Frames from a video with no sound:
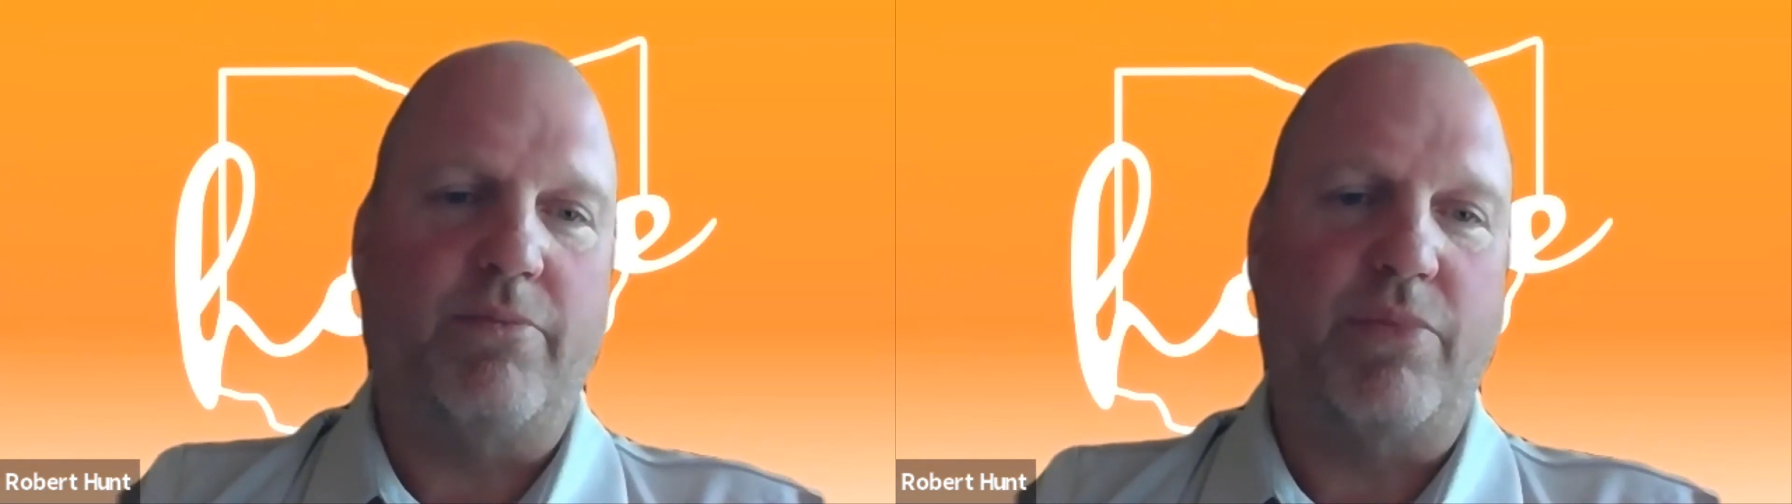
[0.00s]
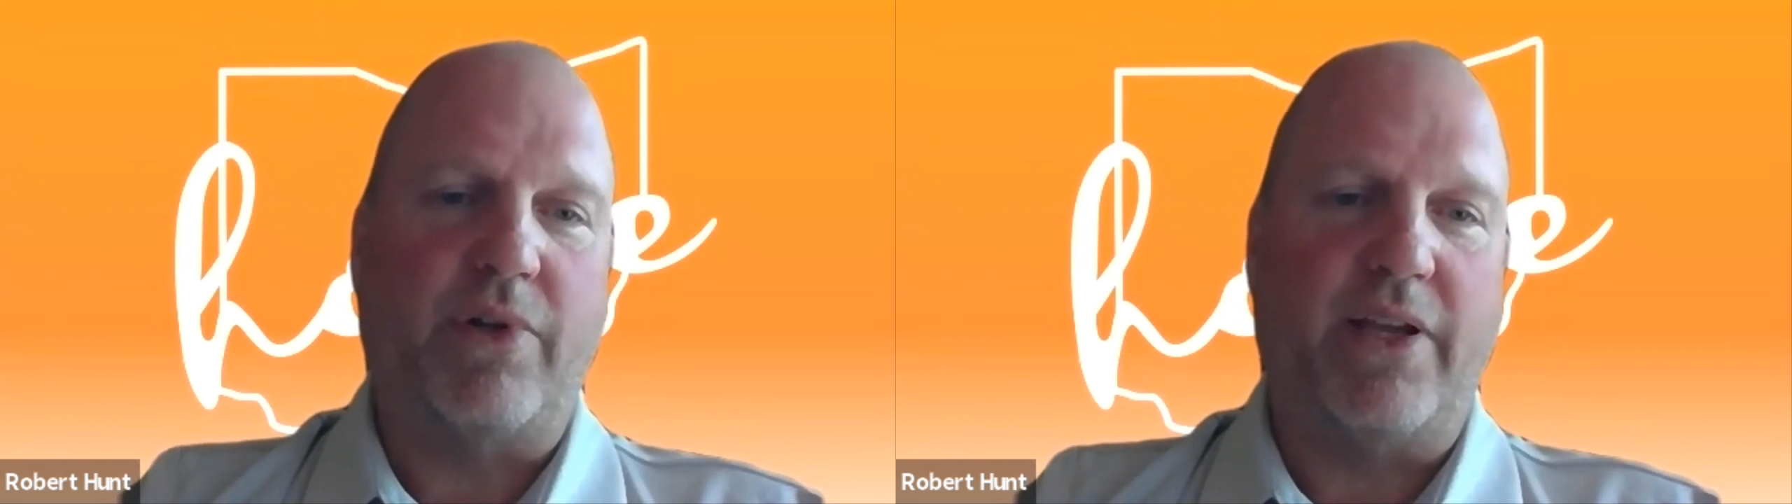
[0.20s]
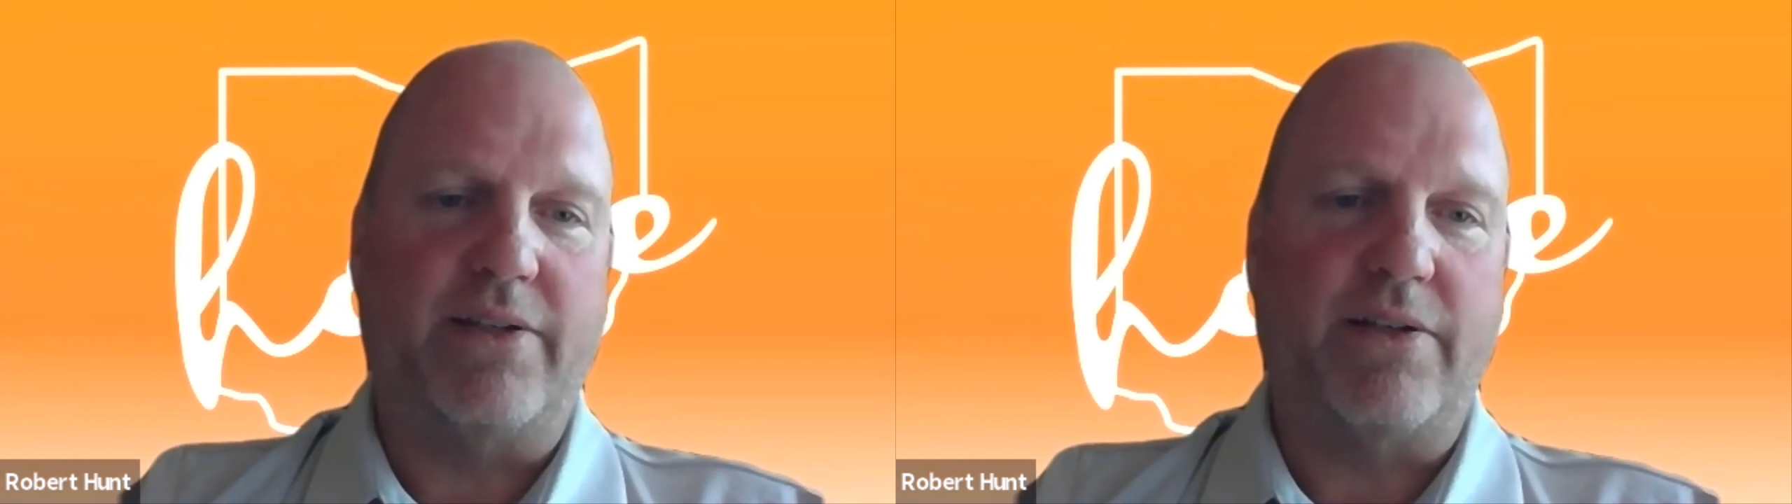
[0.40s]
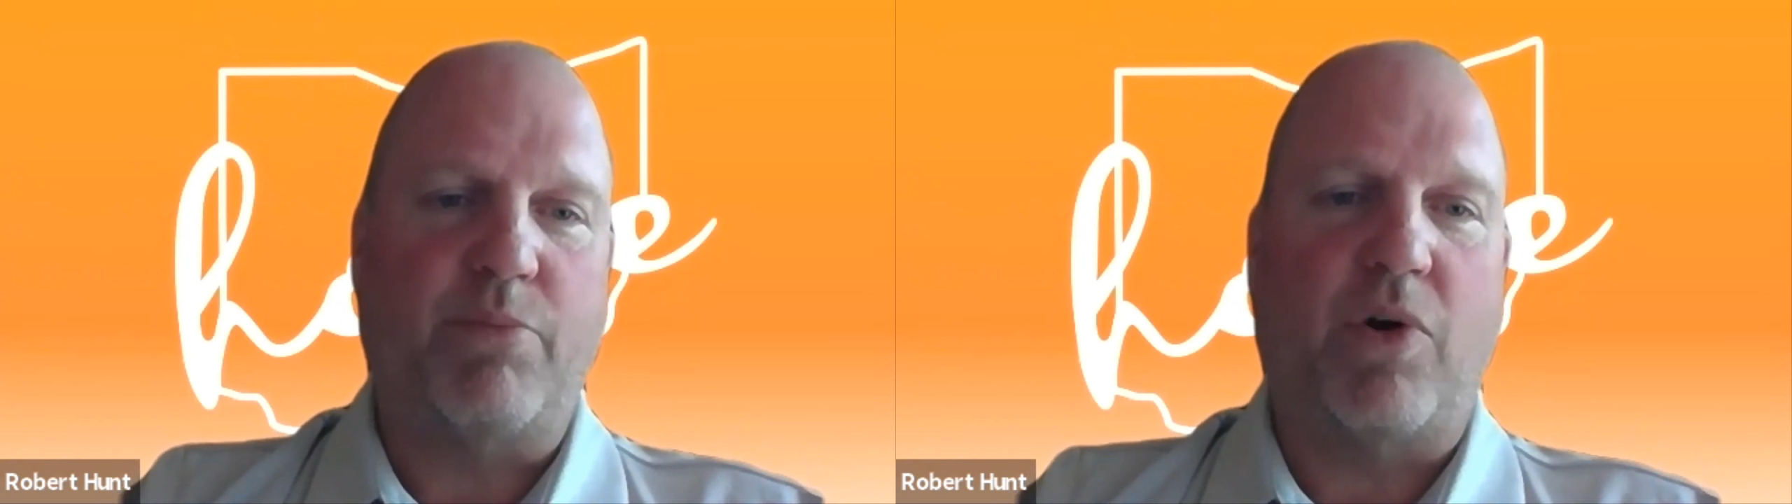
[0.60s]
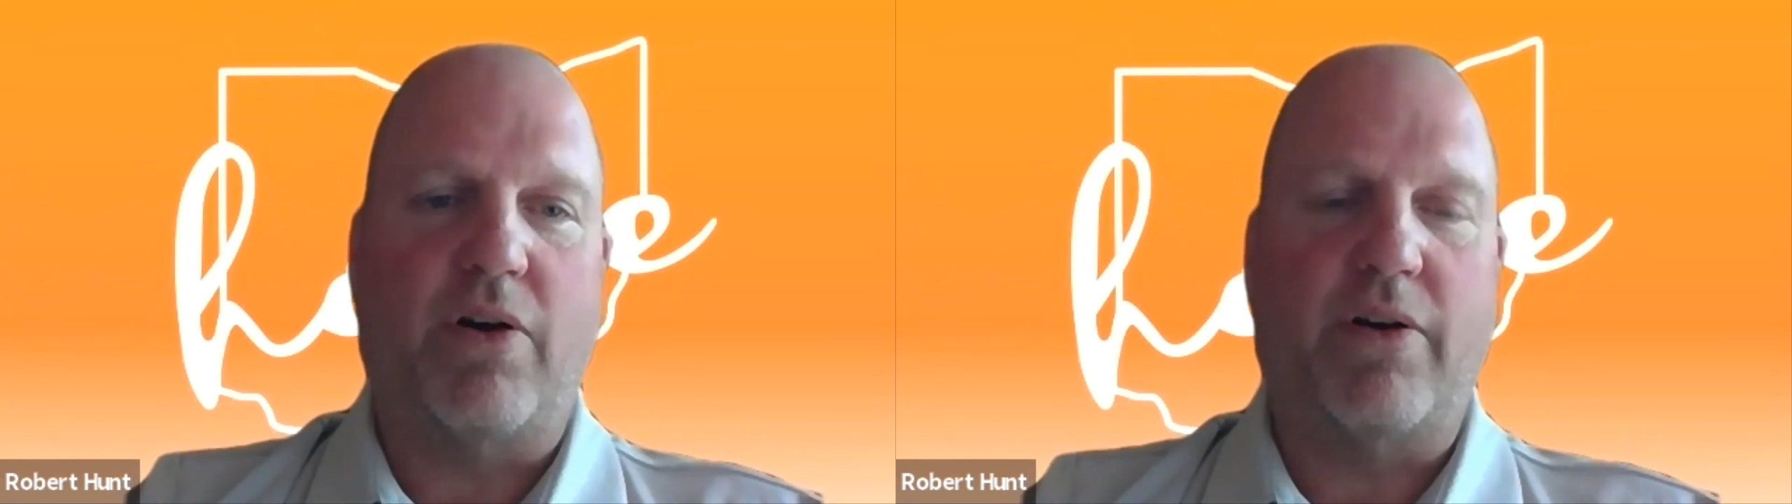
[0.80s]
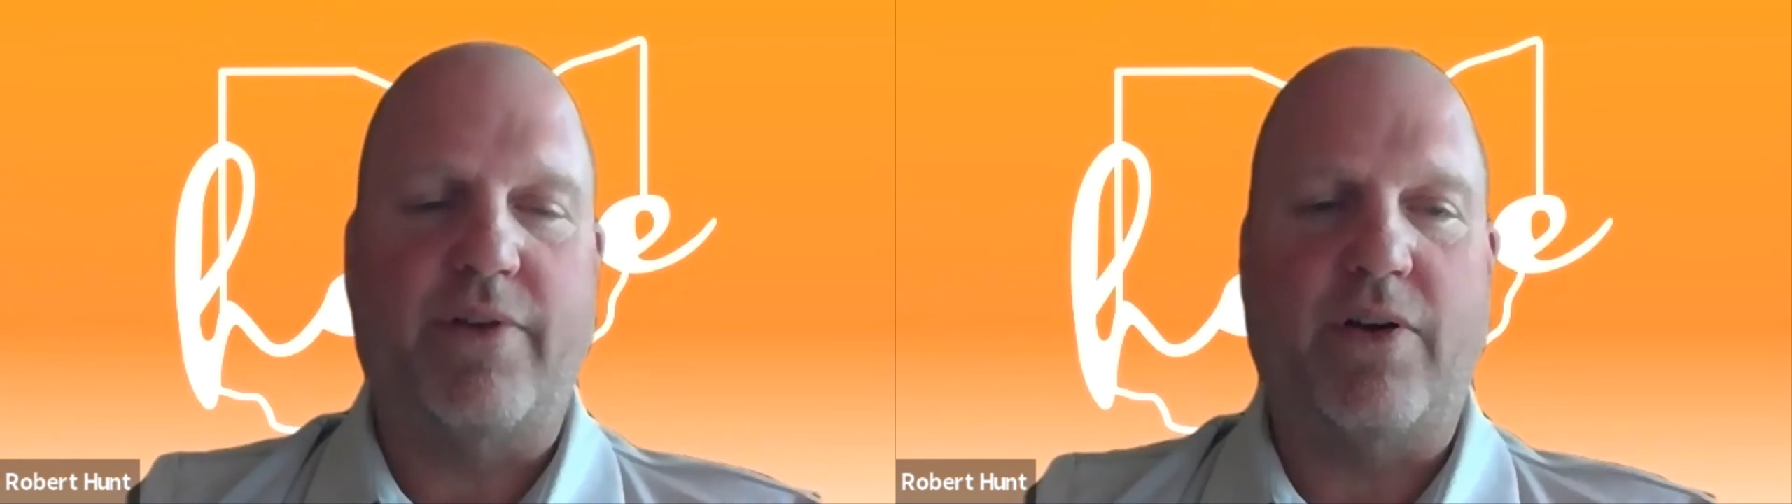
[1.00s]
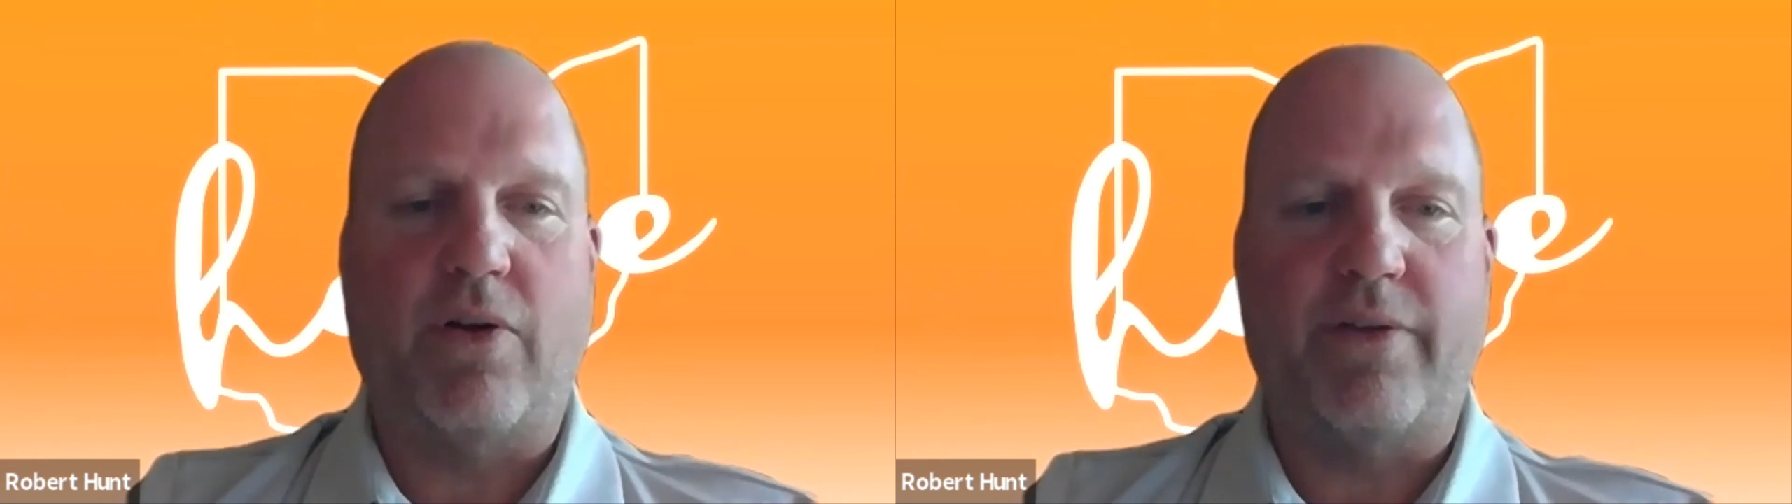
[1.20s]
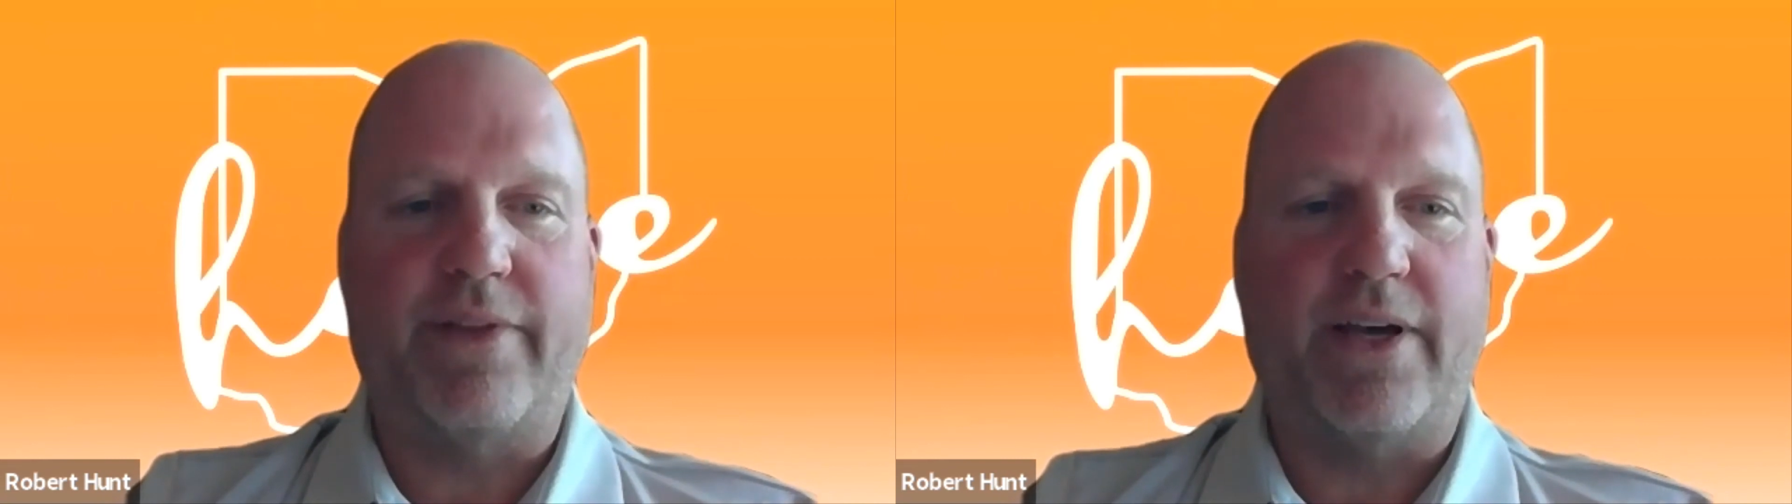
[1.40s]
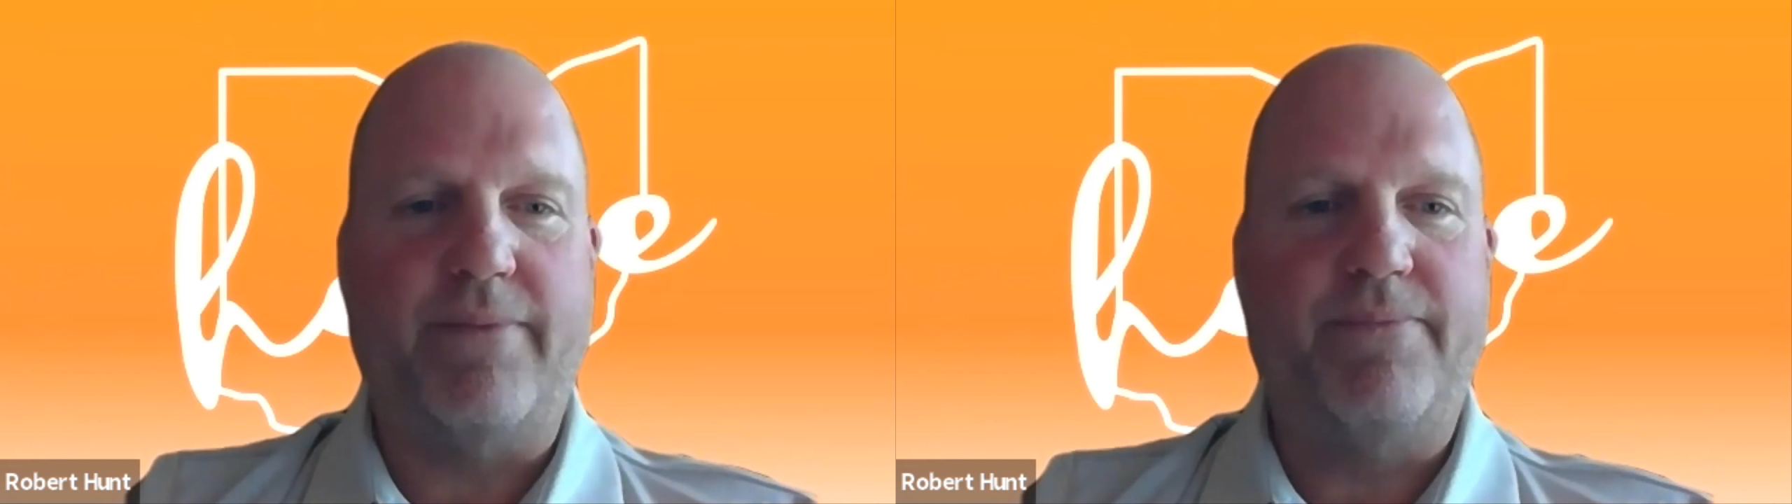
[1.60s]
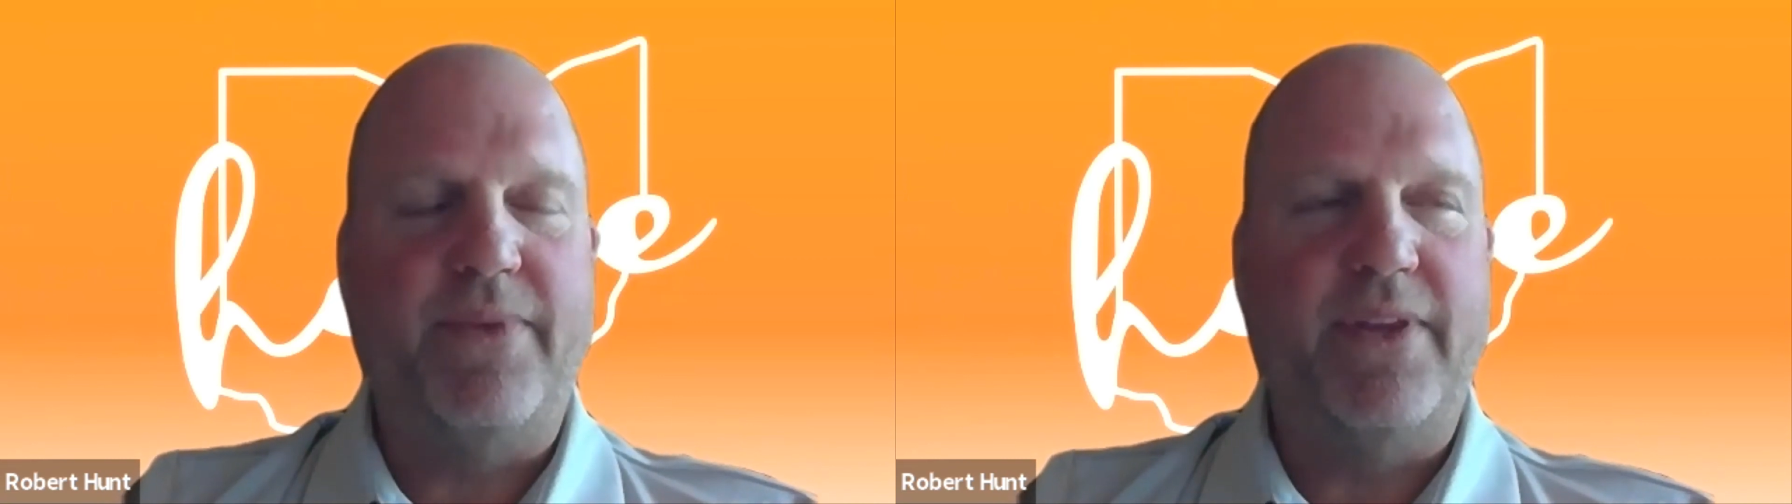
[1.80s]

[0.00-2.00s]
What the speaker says: plays a part of in all of that.